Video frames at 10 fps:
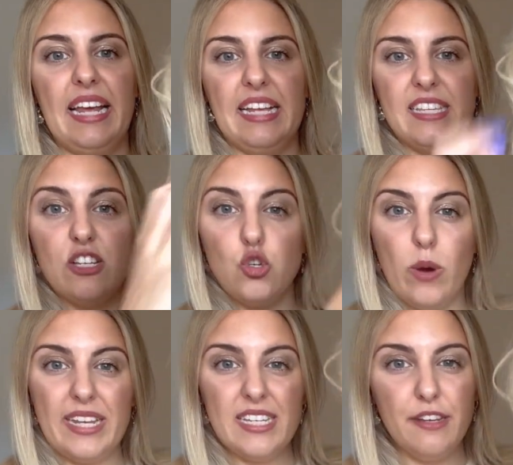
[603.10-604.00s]
is a
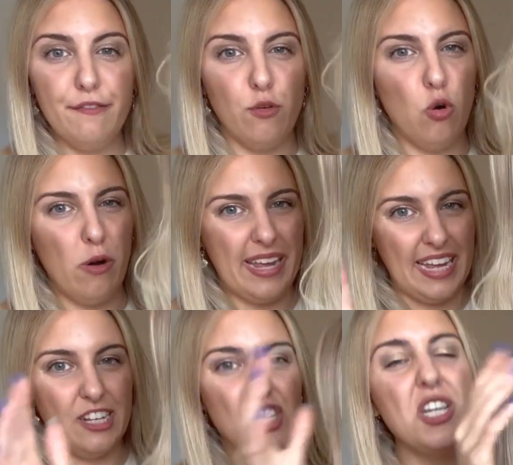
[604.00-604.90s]

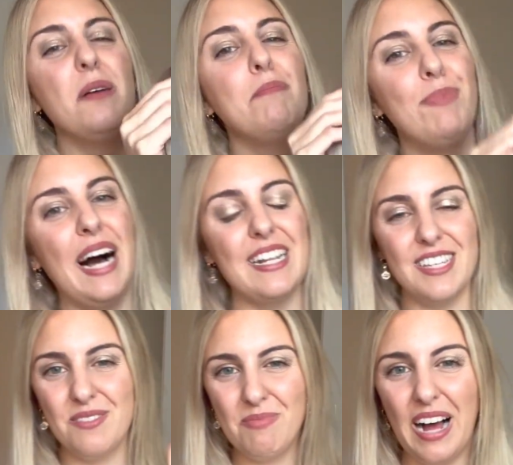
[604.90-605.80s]
24-inch, but
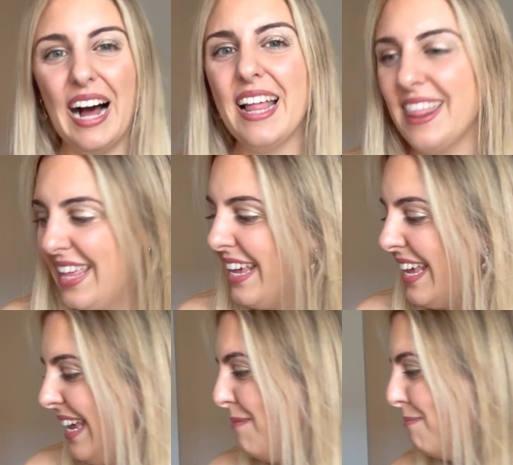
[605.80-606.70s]
I think
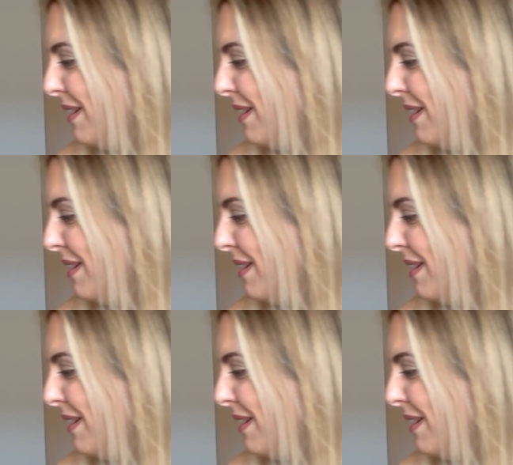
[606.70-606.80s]
it